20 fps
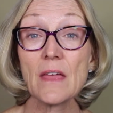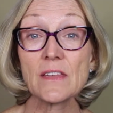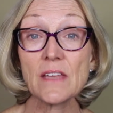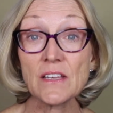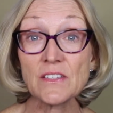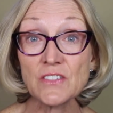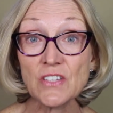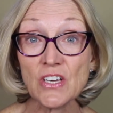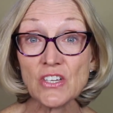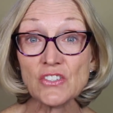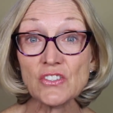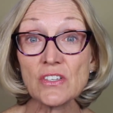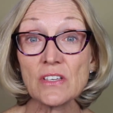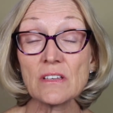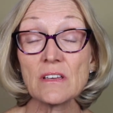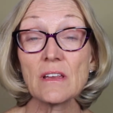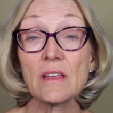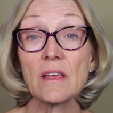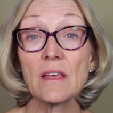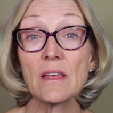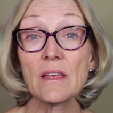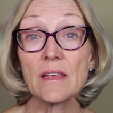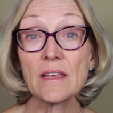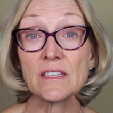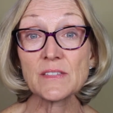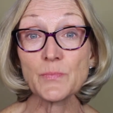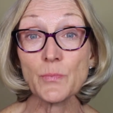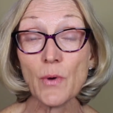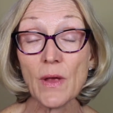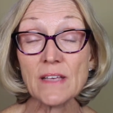Addiction
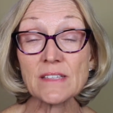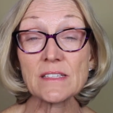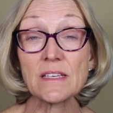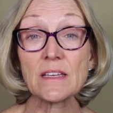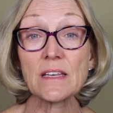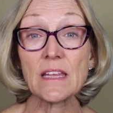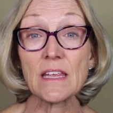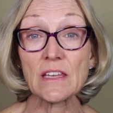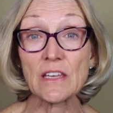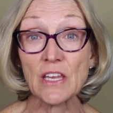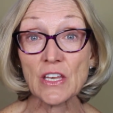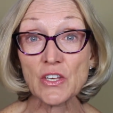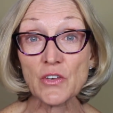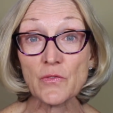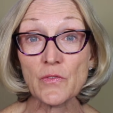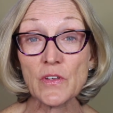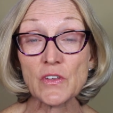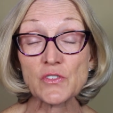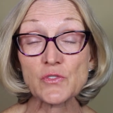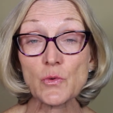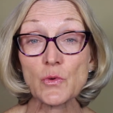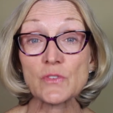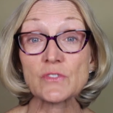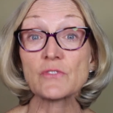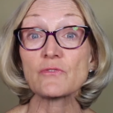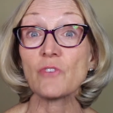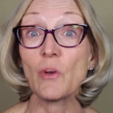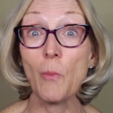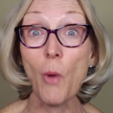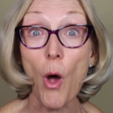is present in individuals
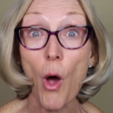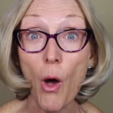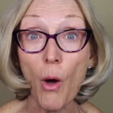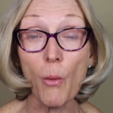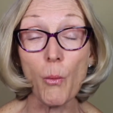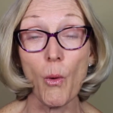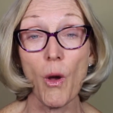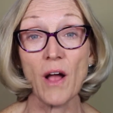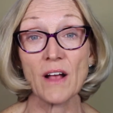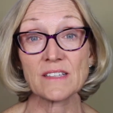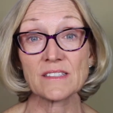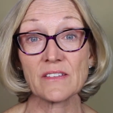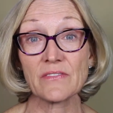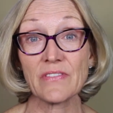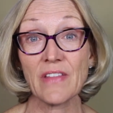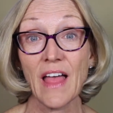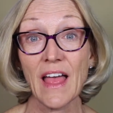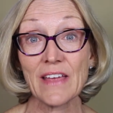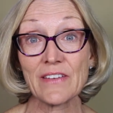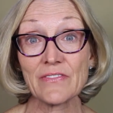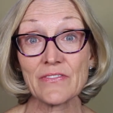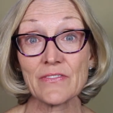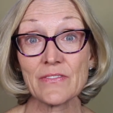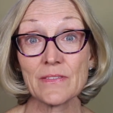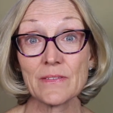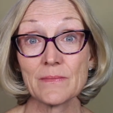from all walks of life.